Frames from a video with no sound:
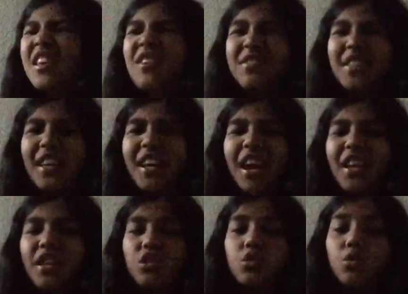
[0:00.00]
it was like kind
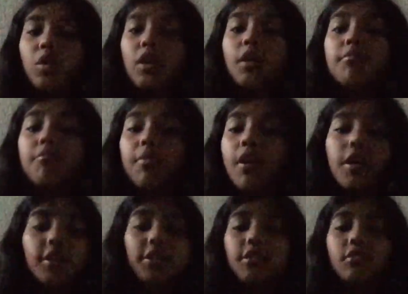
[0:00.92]
of short, but I
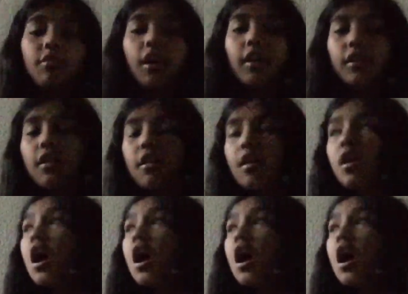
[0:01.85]
still liked it.